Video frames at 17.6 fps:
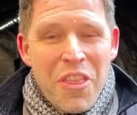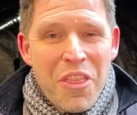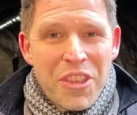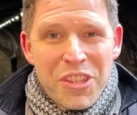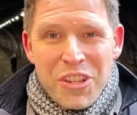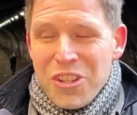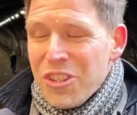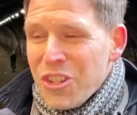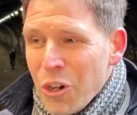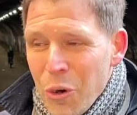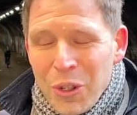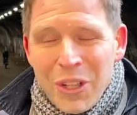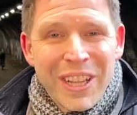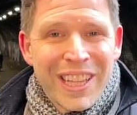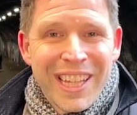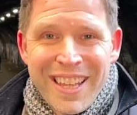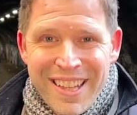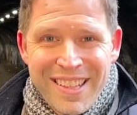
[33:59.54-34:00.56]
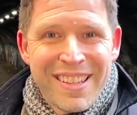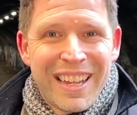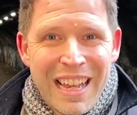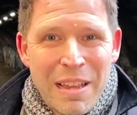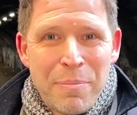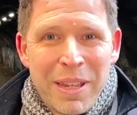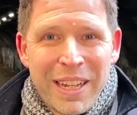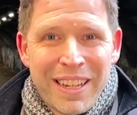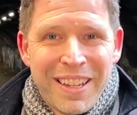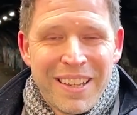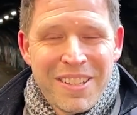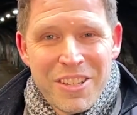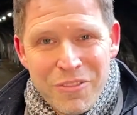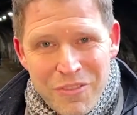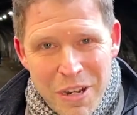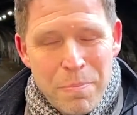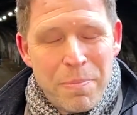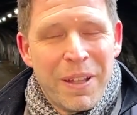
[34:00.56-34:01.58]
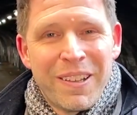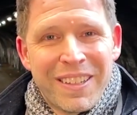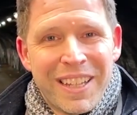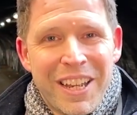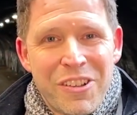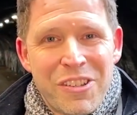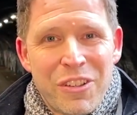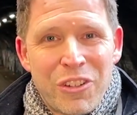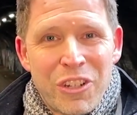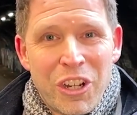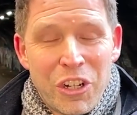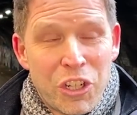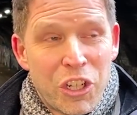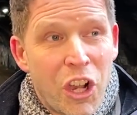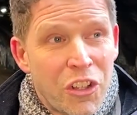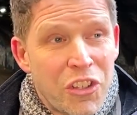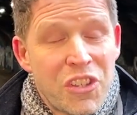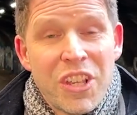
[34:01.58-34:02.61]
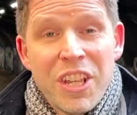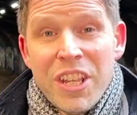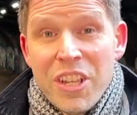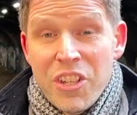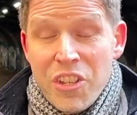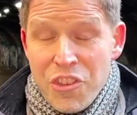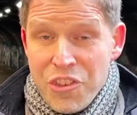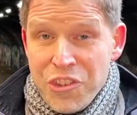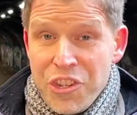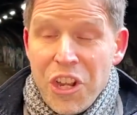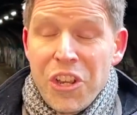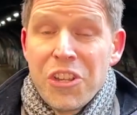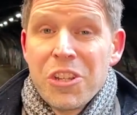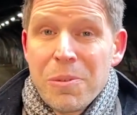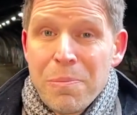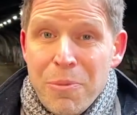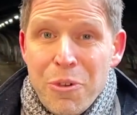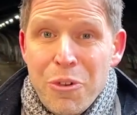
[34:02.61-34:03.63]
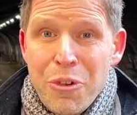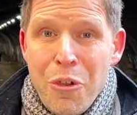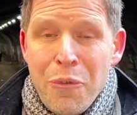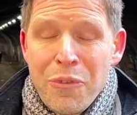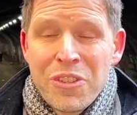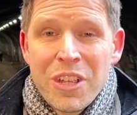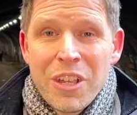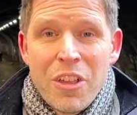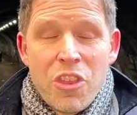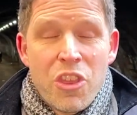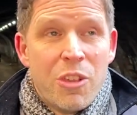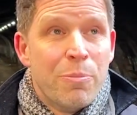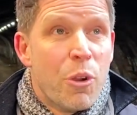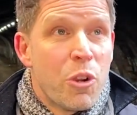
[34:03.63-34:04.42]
this is totally the timing to rebuild the house of God. God's just moved the